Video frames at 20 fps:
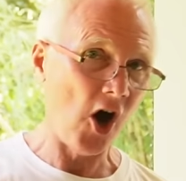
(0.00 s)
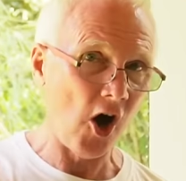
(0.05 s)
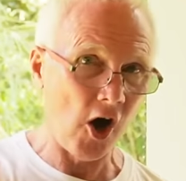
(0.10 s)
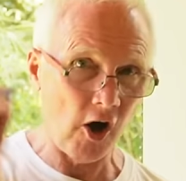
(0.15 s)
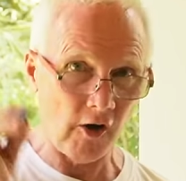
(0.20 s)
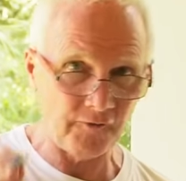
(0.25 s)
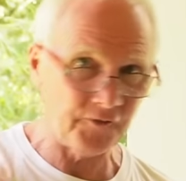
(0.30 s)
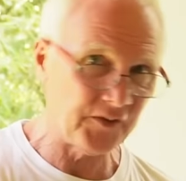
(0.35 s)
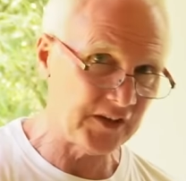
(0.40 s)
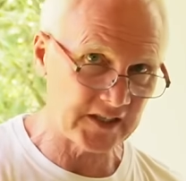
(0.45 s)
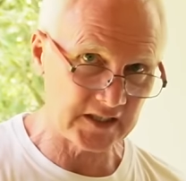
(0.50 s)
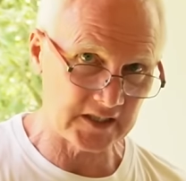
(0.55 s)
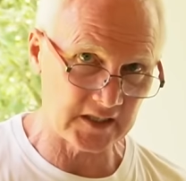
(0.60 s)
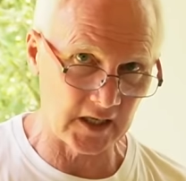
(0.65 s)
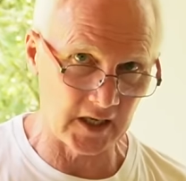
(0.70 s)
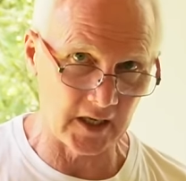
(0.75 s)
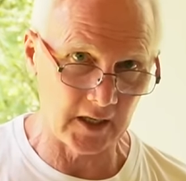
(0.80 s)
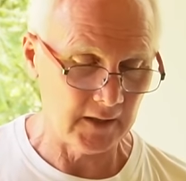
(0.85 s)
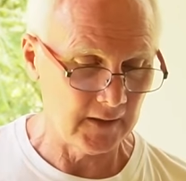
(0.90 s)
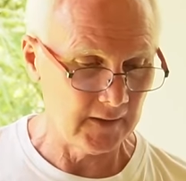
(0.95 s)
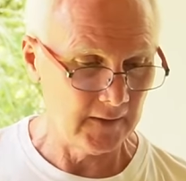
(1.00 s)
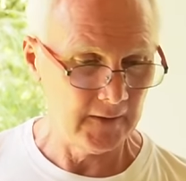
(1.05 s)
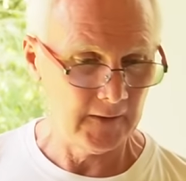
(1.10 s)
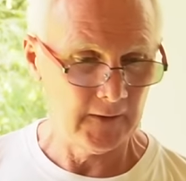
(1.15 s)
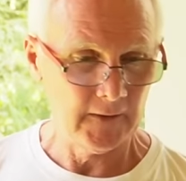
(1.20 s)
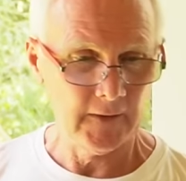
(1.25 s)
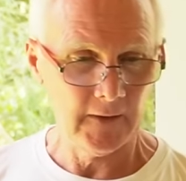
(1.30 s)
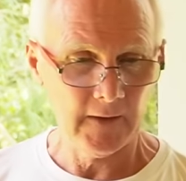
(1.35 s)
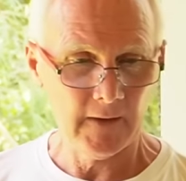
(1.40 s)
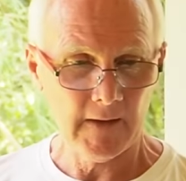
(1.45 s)
officer.
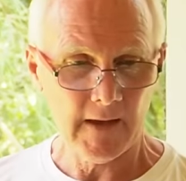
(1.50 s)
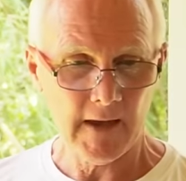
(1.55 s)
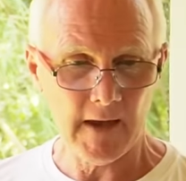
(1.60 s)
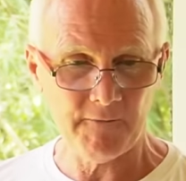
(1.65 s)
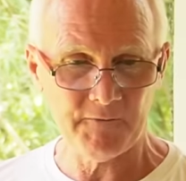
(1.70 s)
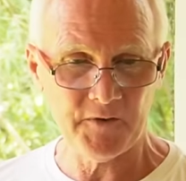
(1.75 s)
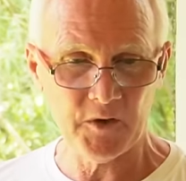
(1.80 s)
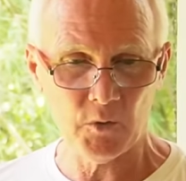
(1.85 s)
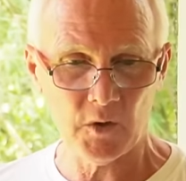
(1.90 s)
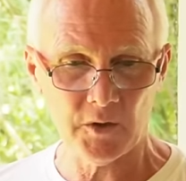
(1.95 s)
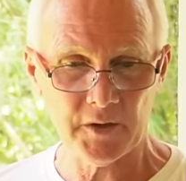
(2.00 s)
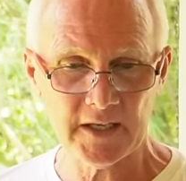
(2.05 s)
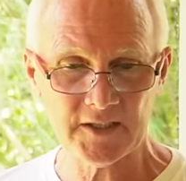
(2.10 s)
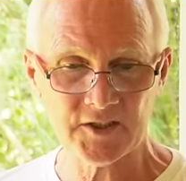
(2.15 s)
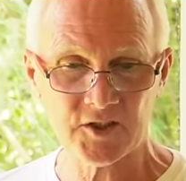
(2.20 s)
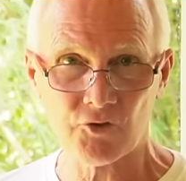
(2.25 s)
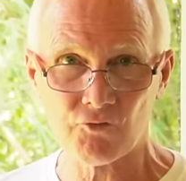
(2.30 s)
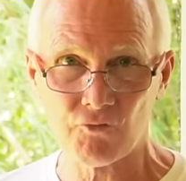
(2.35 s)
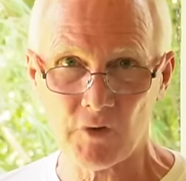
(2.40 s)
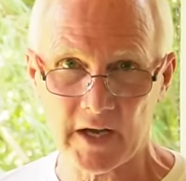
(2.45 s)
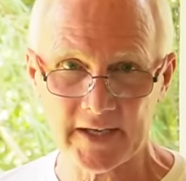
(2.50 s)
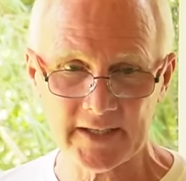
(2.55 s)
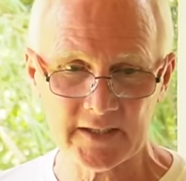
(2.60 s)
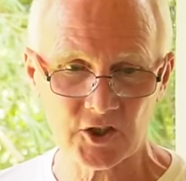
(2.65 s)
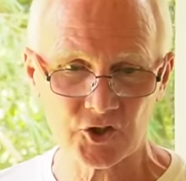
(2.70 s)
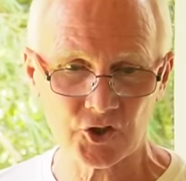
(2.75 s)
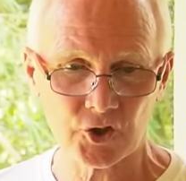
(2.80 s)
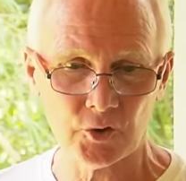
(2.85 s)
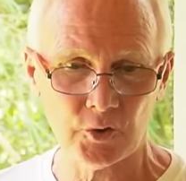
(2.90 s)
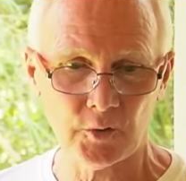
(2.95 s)
Everyone has the
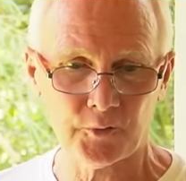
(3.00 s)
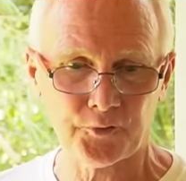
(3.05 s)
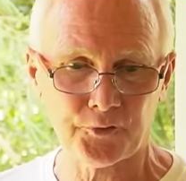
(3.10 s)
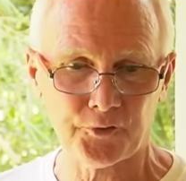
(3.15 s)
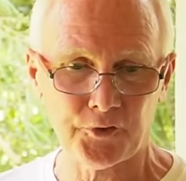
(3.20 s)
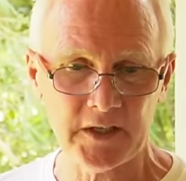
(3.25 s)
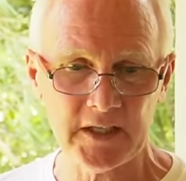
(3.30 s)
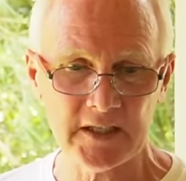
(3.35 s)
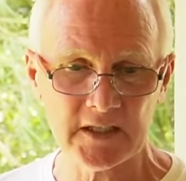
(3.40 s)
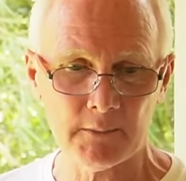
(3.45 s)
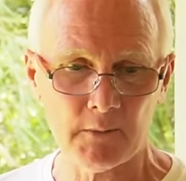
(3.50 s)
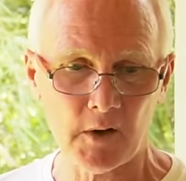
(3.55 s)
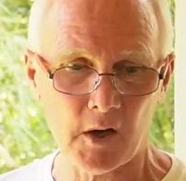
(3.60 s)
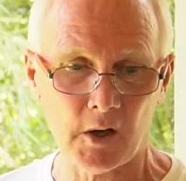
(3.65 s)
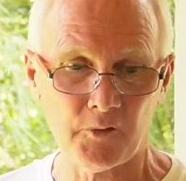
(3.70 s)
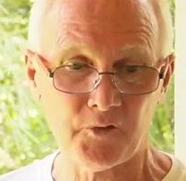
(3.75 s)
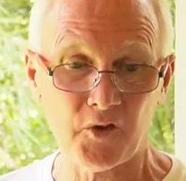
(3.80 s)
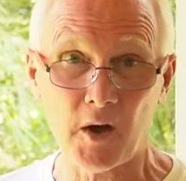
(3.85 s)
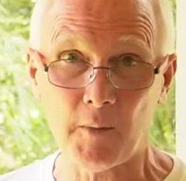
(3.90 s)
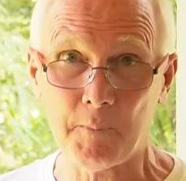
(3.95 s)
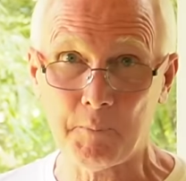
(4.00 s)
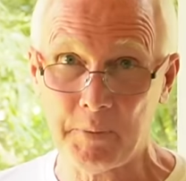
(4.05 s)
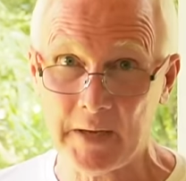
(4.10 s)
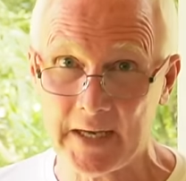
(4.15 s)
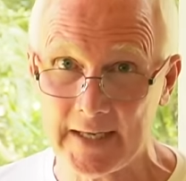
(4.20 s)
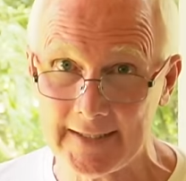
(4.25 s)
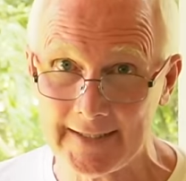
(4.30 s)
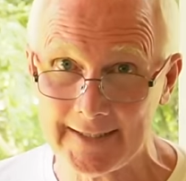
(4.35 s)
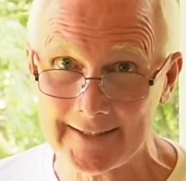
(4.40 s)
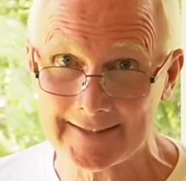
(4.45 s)
right to freedom of
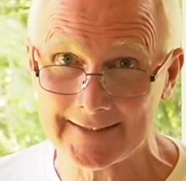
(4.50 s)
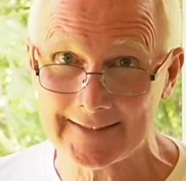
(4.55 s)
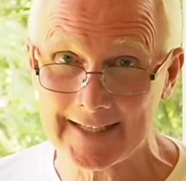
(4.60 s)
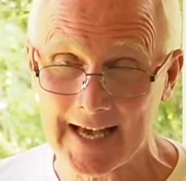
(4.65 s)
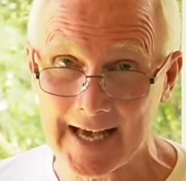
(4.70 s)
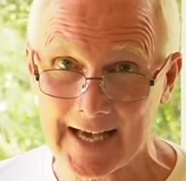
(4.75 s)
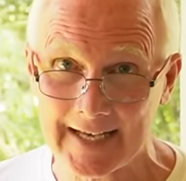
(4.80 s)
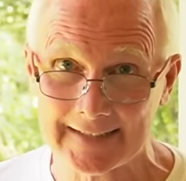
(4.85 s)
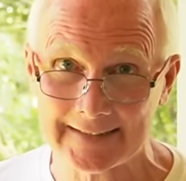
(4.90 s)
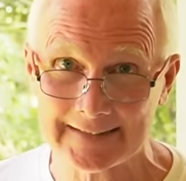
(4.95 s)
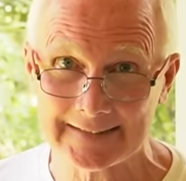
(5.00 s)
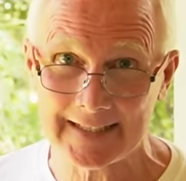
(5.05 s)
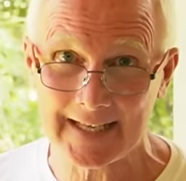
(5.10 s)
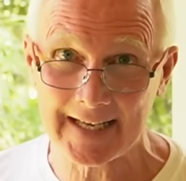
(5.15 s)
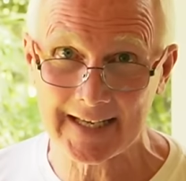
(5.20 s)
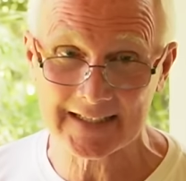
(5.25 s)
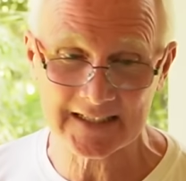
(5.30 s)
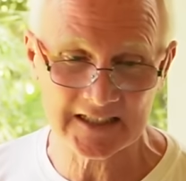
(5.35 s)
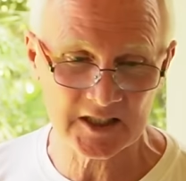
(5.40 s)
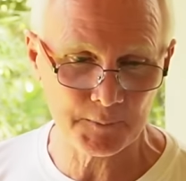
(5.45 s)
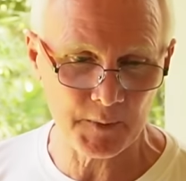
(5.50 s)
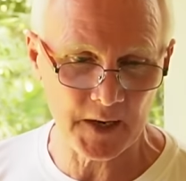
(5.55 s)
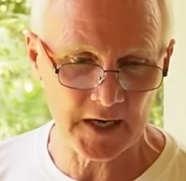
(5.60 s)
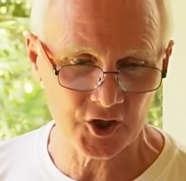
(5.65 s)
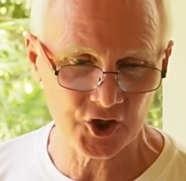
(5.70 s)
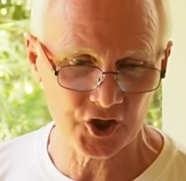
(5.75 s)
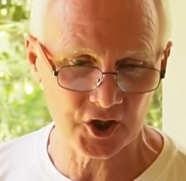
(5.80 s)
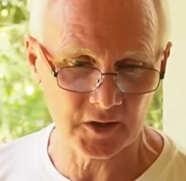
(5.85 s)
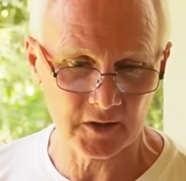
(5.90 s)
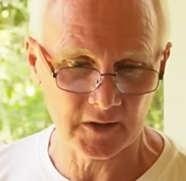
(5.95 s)
opinion and
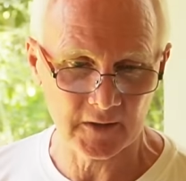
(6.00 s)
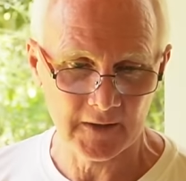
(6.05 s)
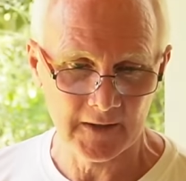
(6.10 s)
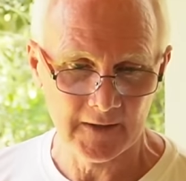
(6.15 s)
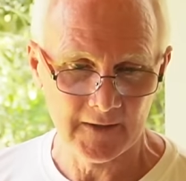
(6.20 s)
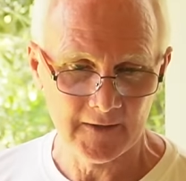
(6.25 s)
expression.